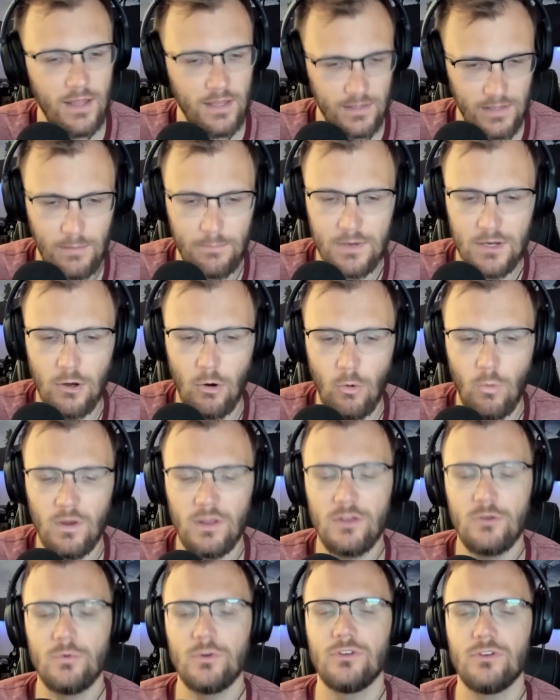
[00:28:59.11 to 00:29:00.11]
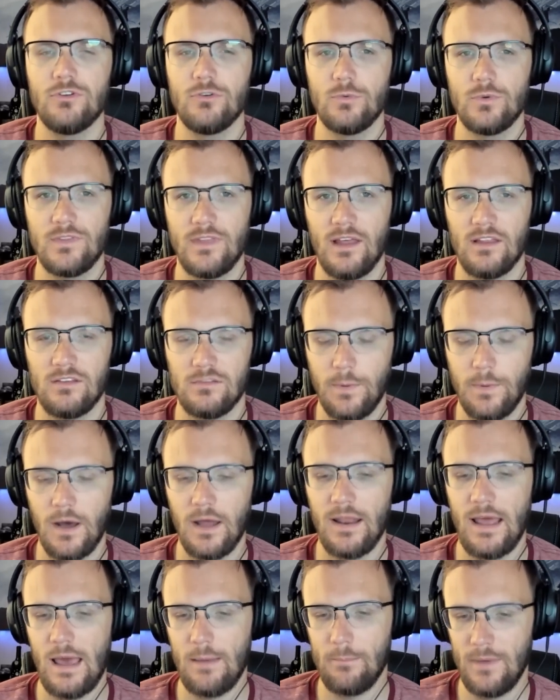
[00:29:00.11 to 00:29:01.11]
let me know what you would do with that
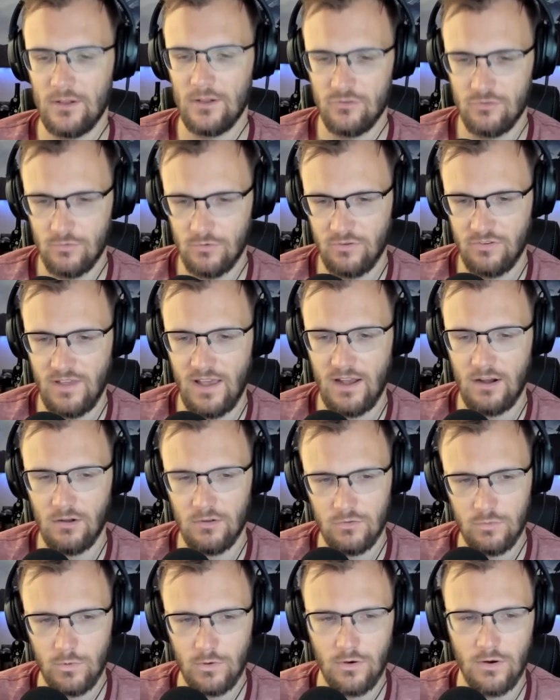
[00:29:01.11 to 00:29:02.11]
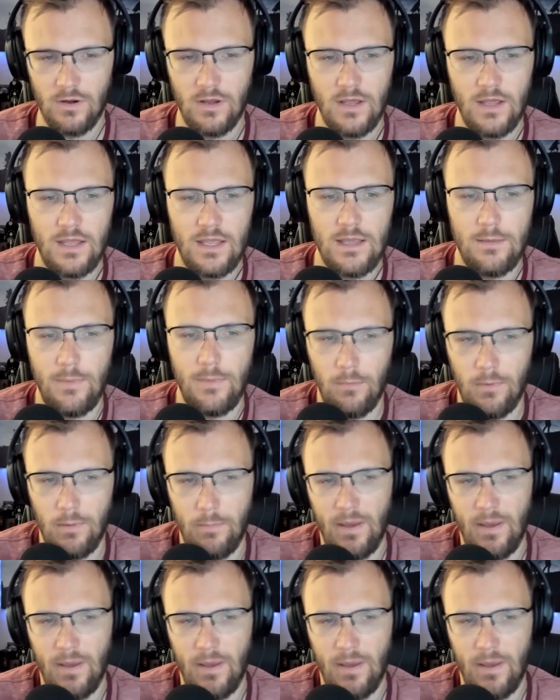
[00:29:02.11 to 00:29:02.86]
spot at Matt George Sack on Twitter. Email me,